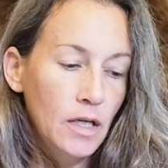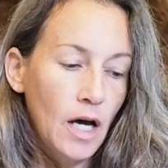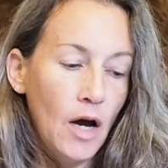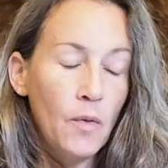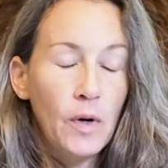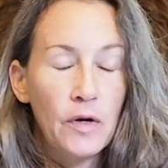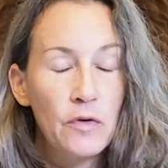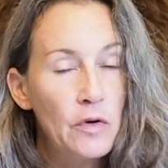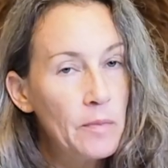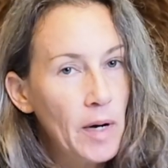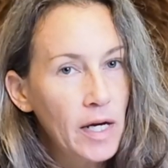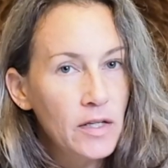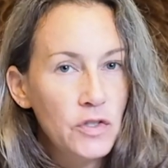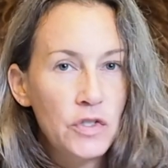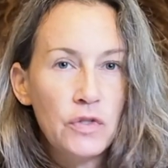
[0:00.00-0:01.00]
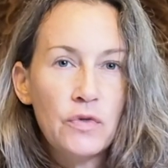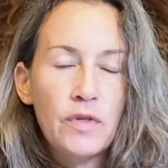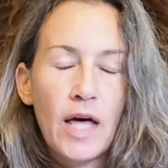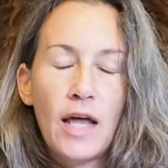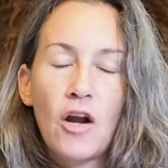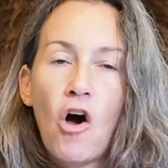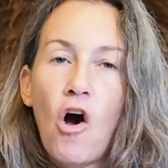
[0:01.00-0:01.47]
I want to remind you
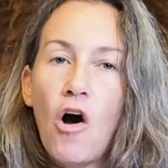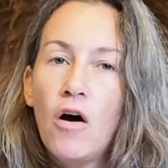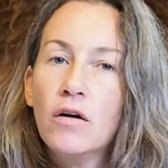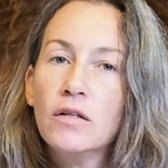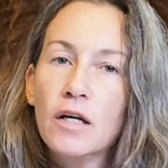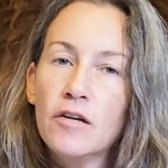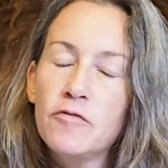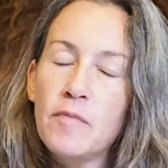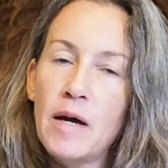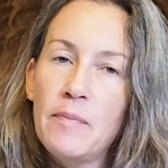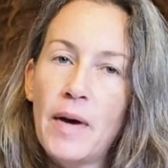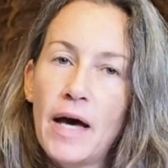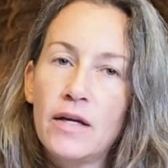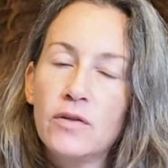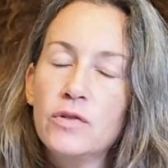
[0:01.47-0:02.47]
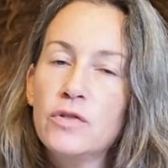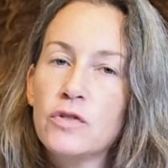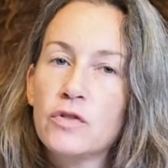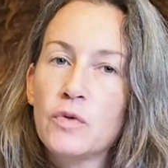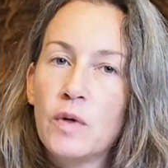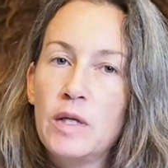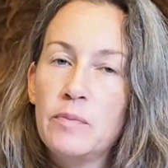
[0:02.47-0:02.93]
that all of my patterns
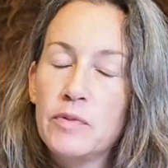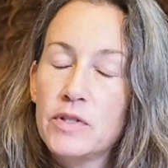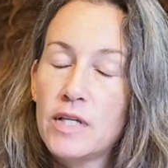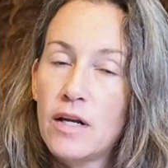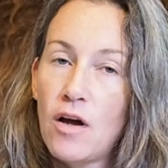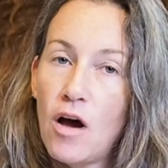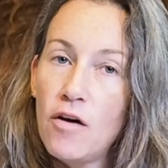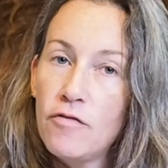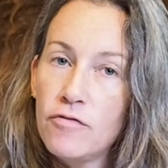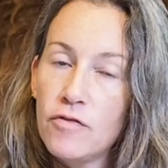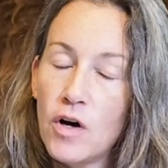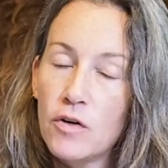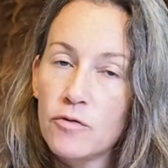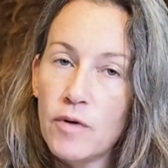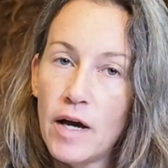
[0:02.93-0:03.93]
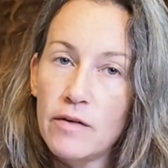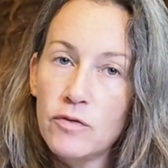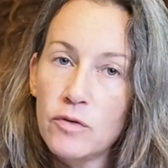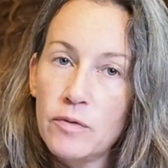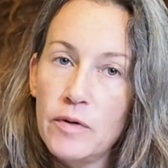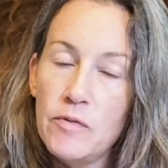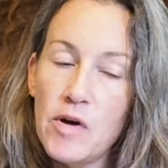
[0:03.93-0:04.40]
are 20% off on
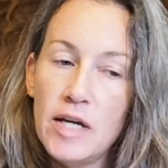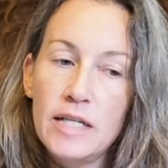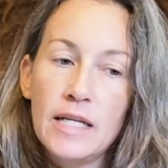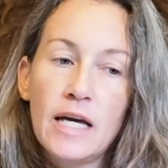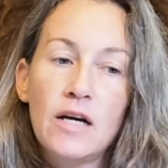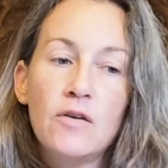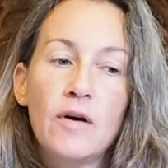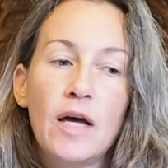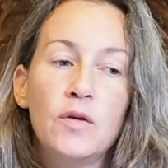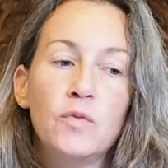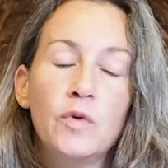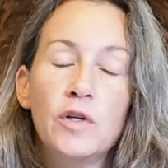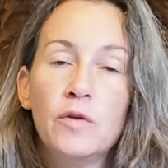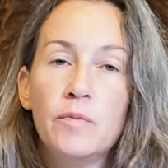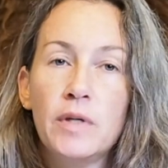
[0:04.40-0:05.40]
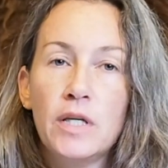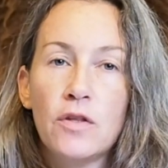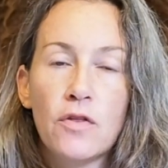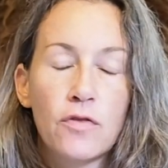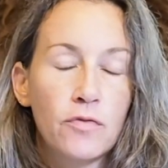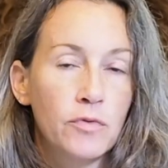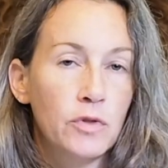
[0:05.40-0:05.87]
Ravelry right now and will be
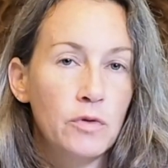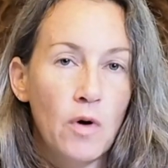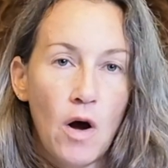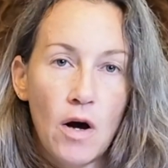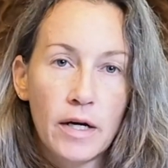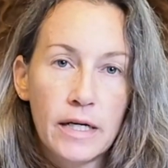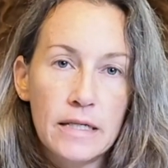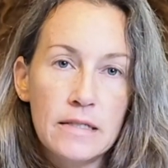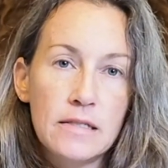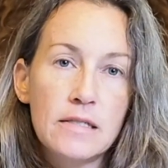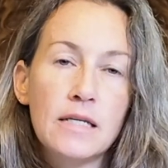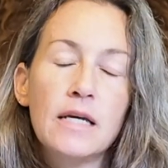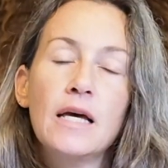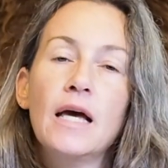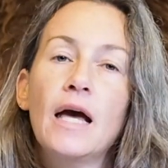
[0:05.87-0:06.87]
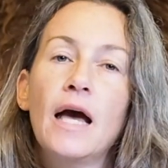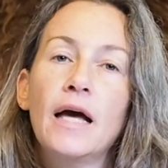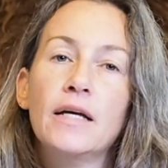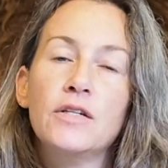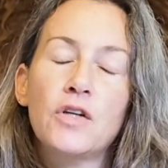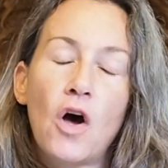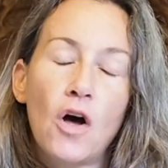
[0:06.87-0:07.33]
through August.
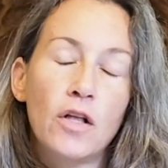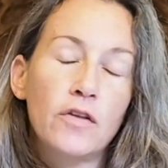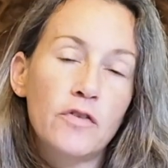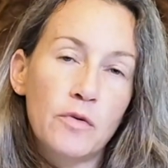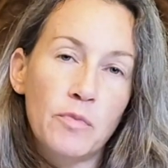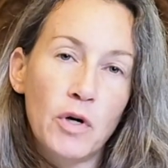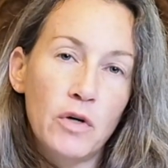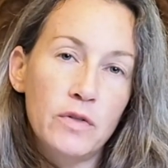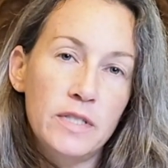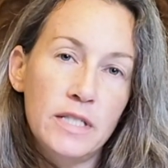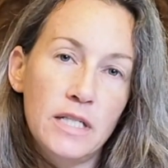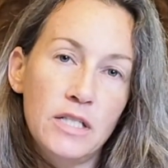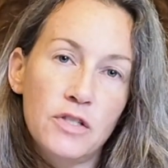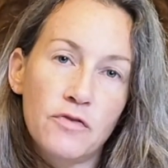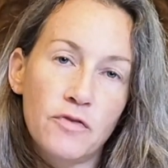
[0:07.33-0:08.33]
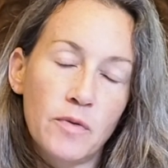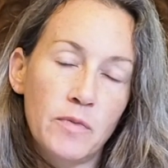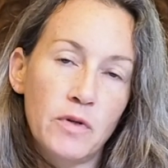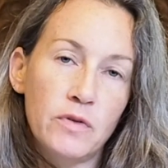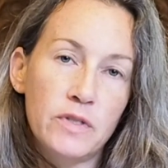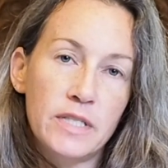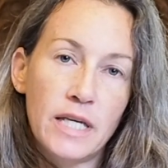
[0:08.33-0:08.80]
And all of the proceeds from
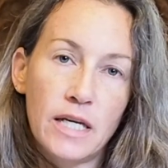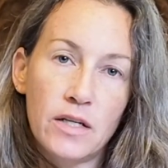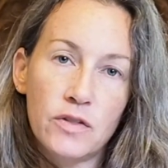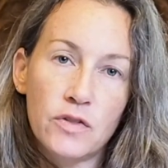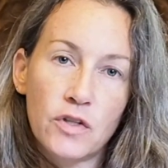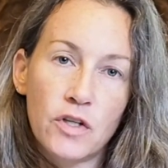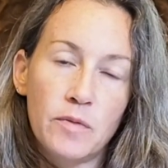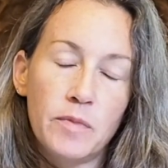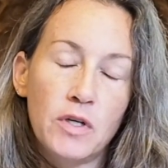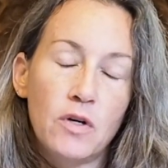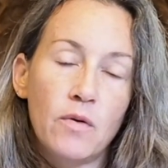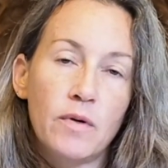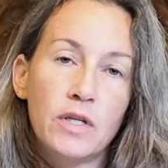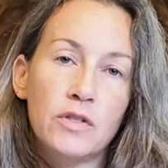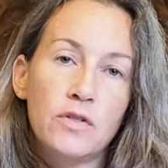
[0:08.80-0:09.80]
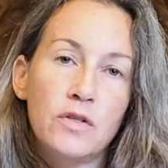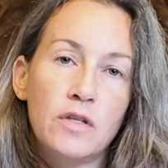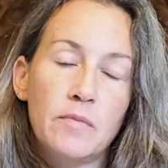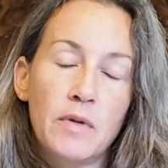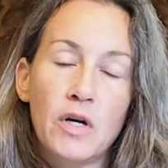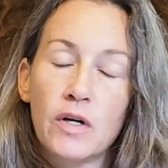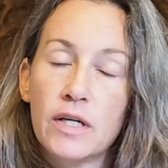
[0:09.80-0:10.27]
those sales are going to be going to the
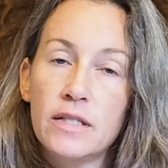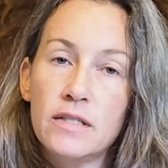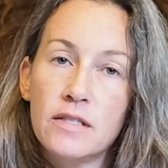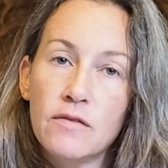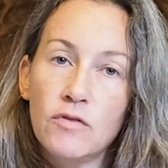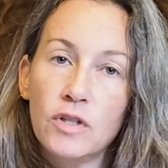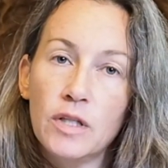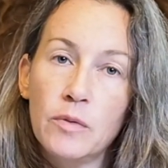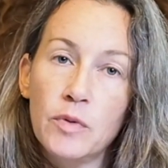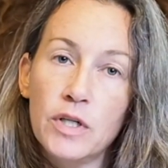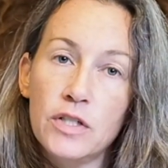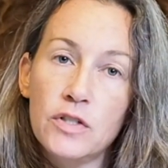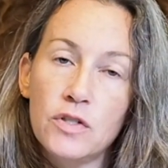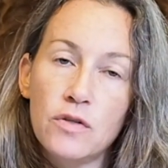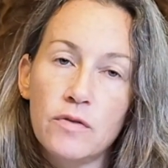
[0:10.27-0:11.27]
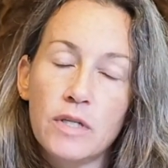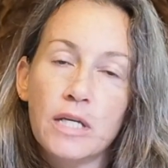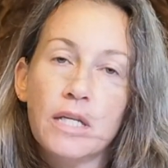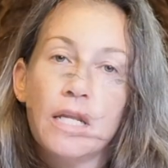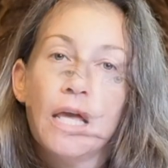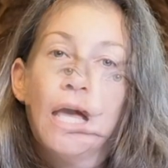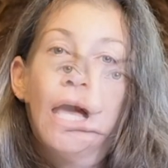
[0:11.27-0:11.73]
American Civil Liberties
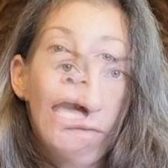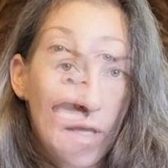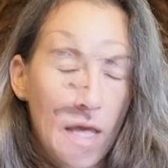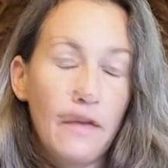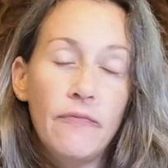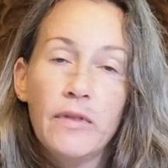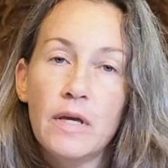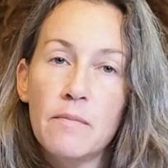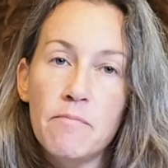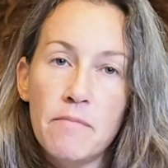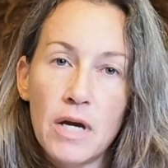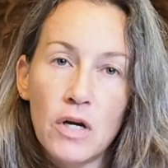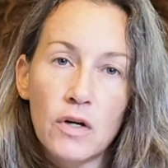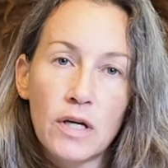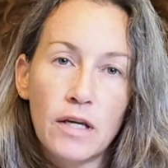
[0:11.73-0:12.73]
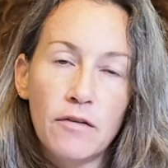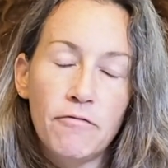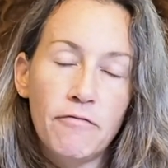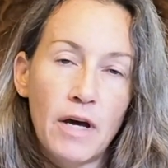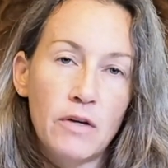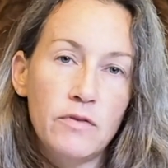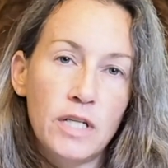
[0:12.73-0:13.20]
Union and the American
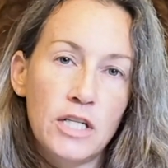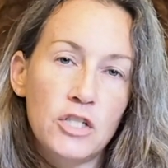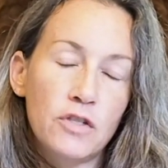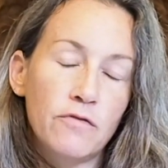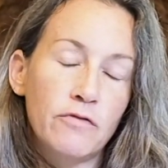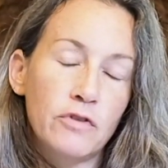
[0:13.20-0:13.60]
Foundation